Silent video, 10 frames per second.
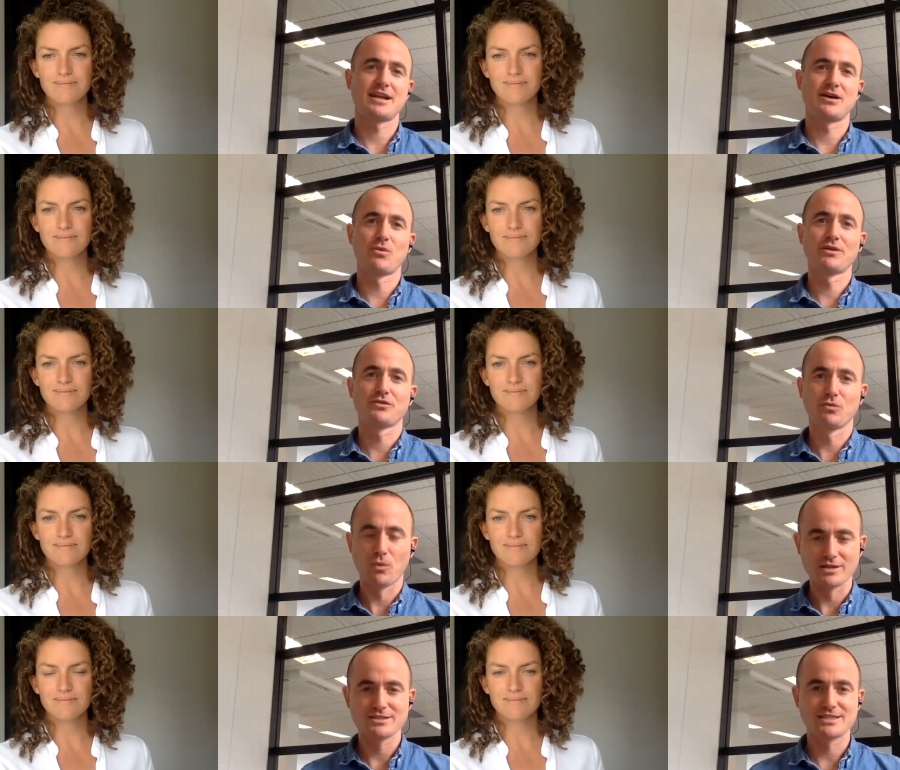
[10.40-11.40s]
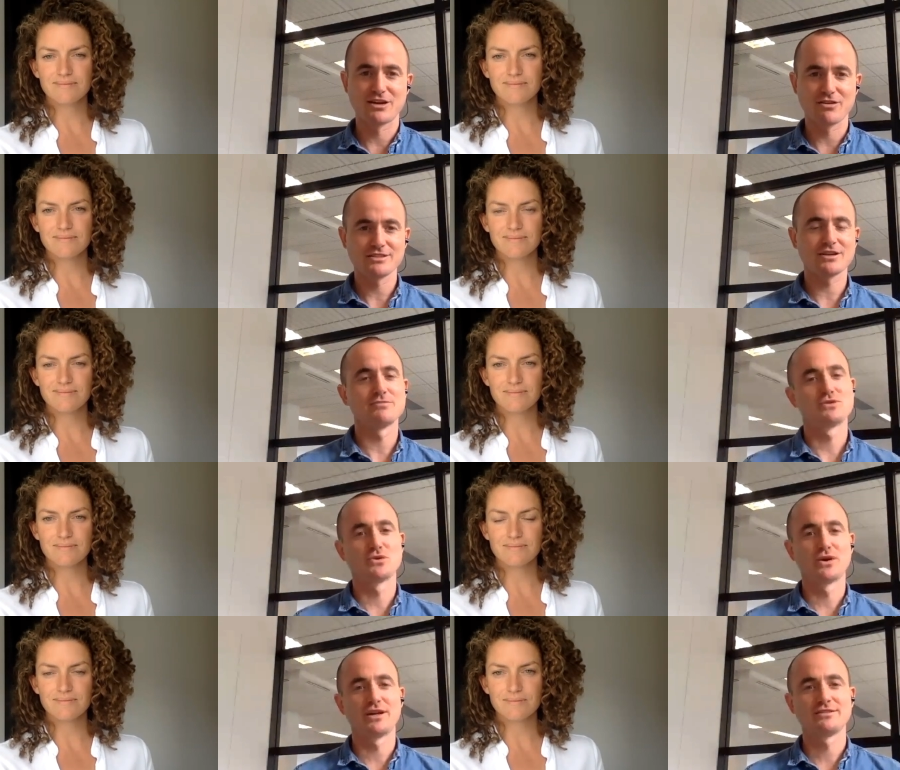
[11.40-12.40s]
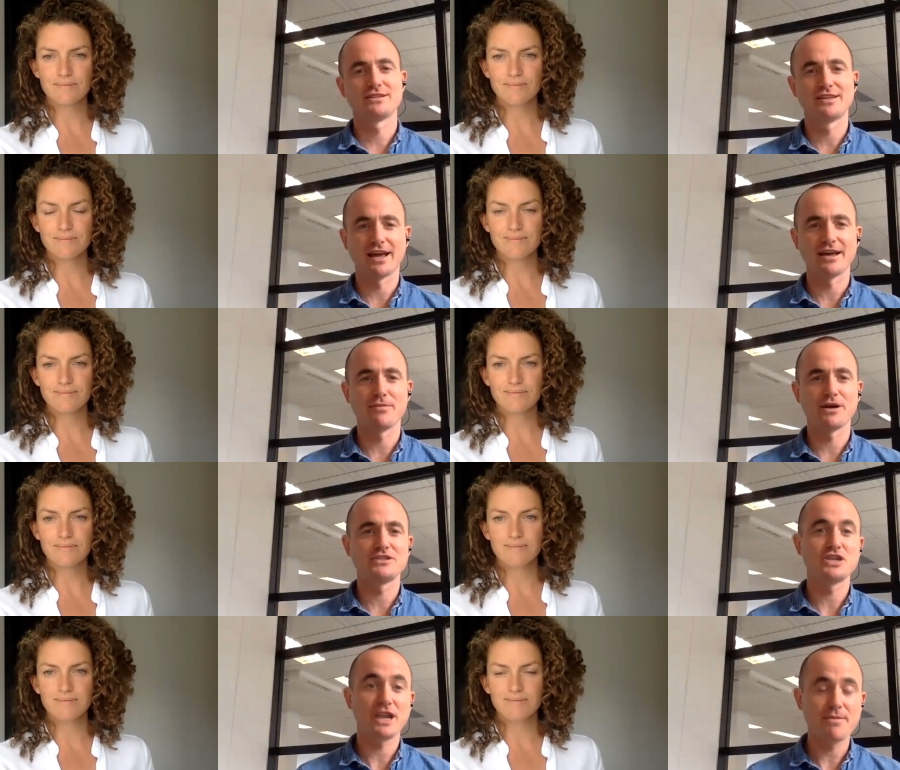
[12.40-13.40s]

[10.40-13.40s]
Speaker 1: in our one to one series. I'm joined today by Jenny